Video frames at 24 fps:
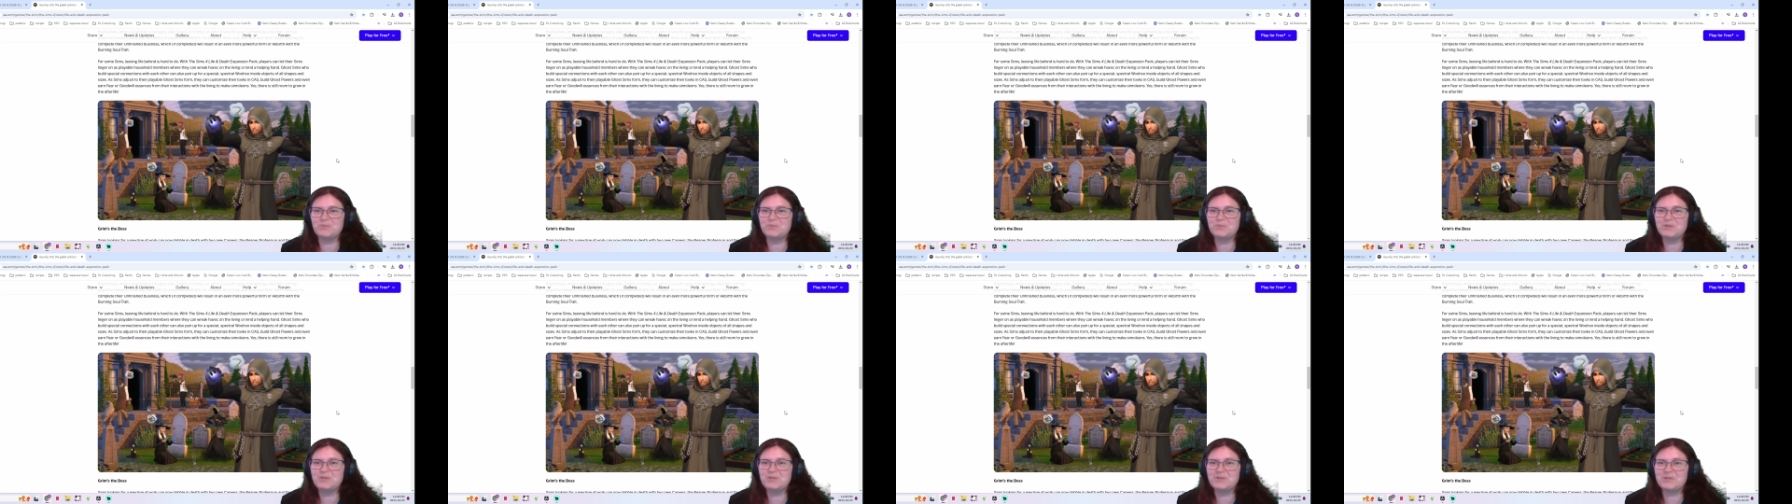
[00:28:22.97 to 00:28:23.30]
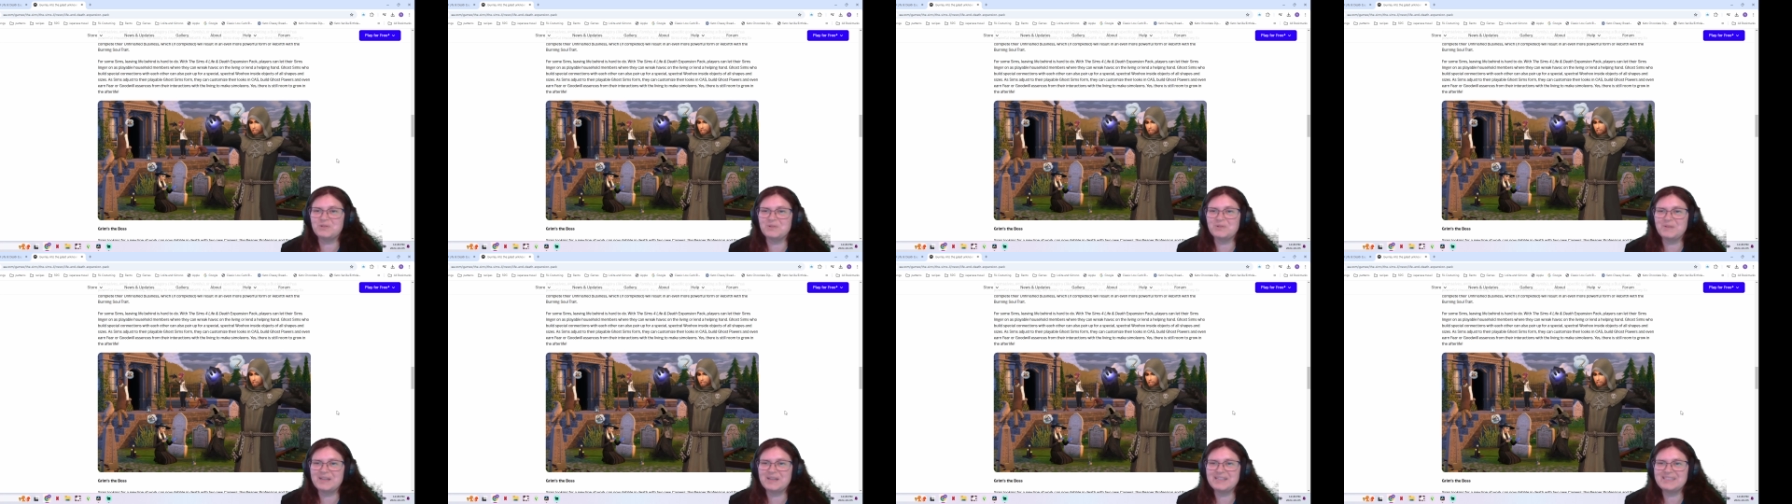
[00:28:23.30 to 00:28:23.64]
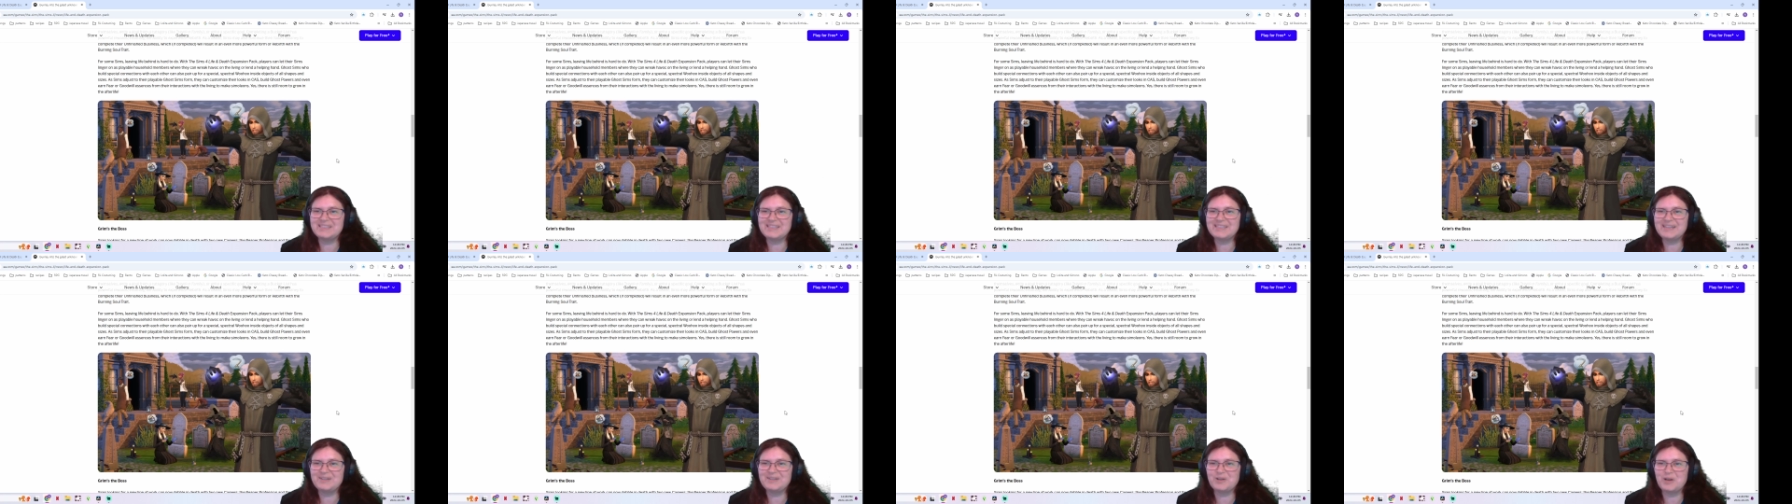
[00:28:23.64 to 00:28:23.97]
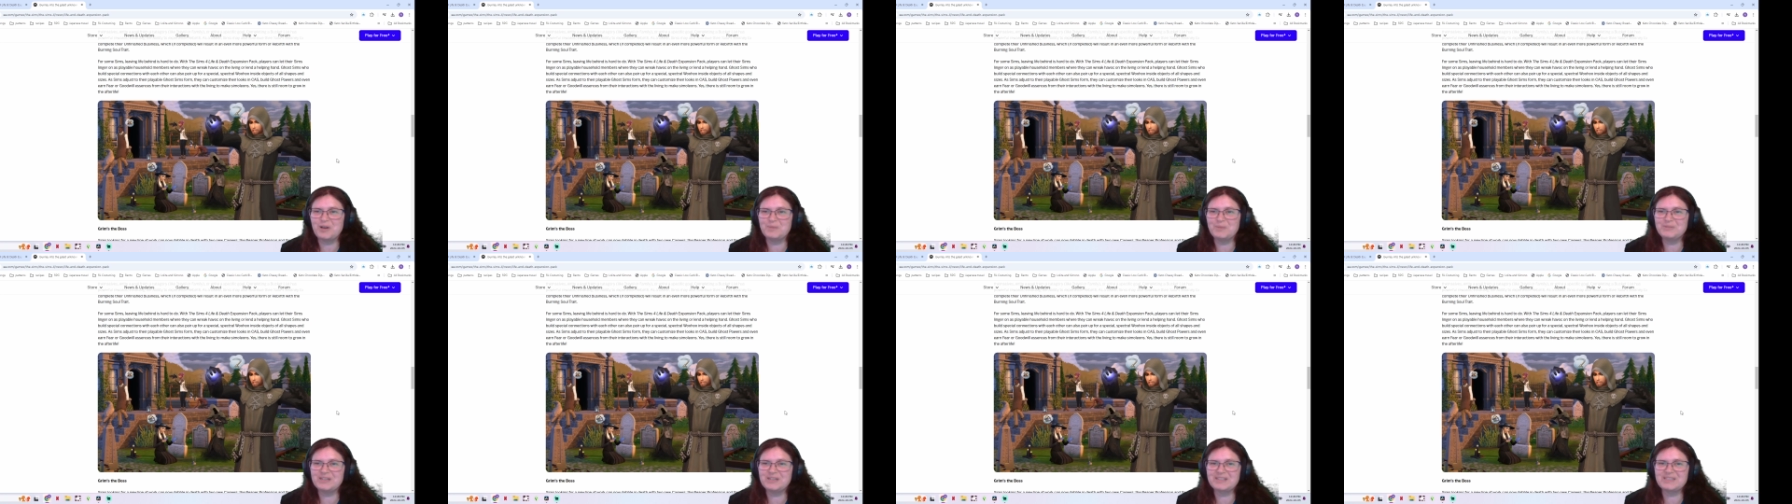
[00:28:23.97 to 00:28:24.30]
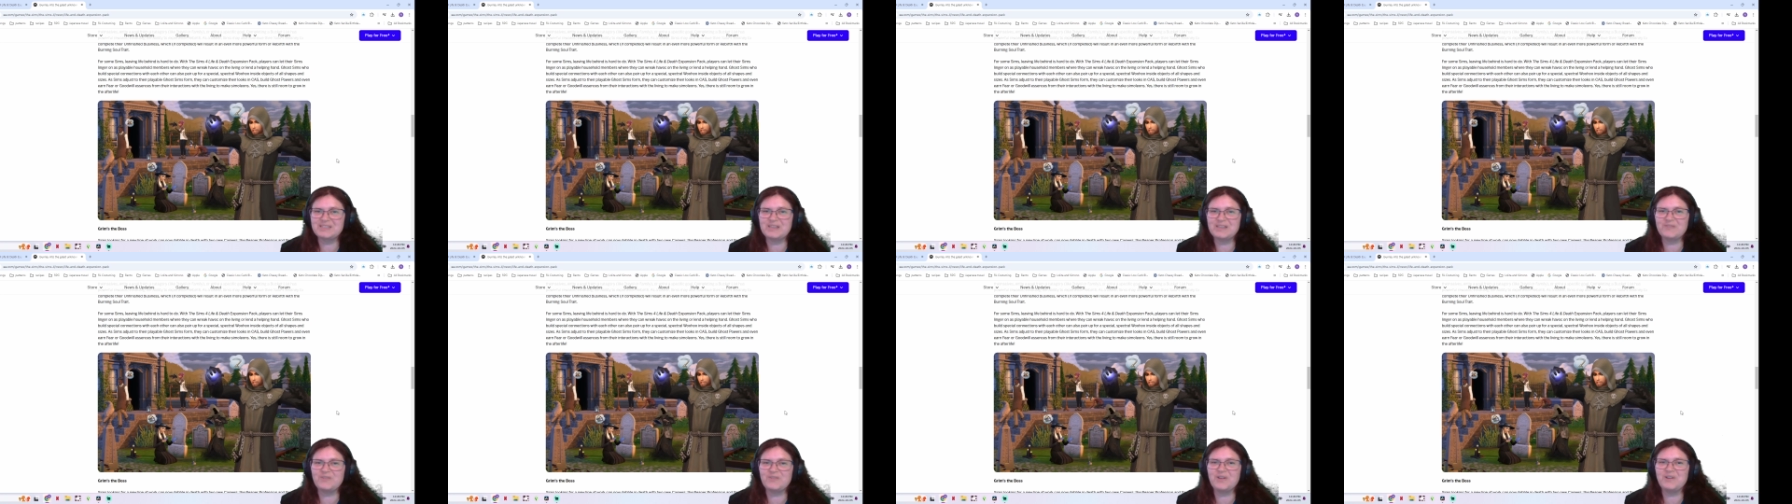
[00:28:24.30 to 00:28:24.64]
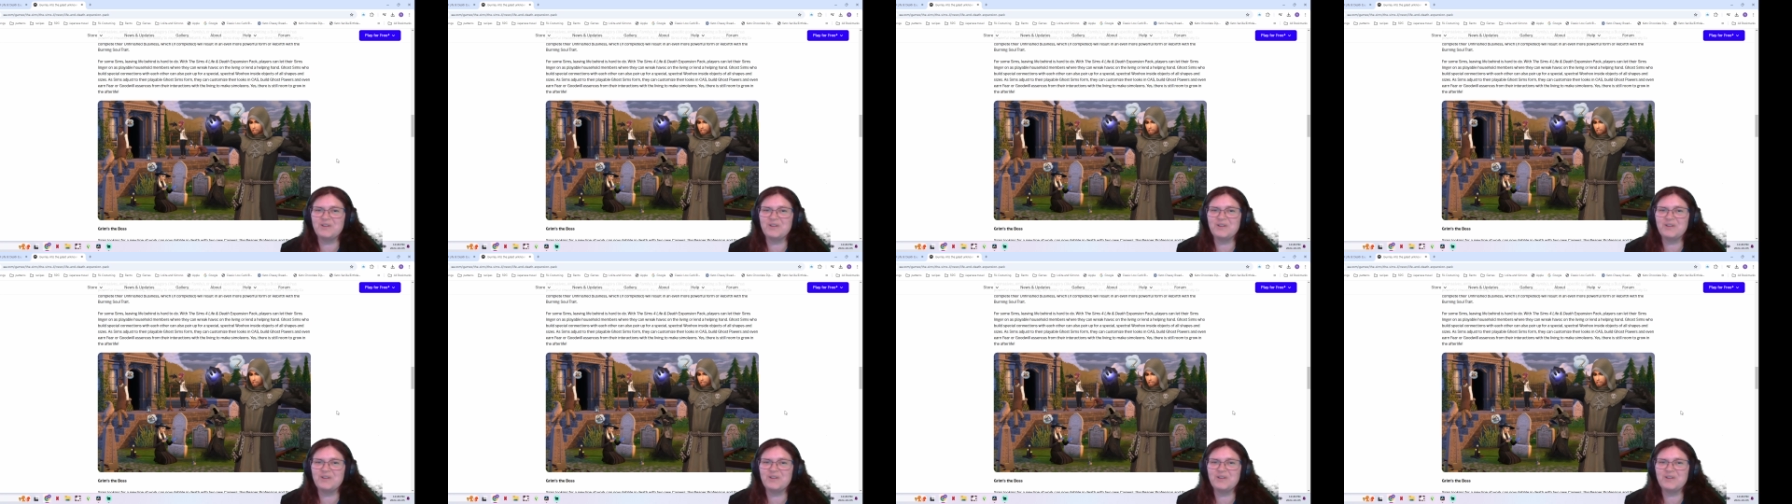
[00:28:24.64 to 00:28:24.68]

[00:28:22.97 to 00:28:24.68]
woohoo inside objects of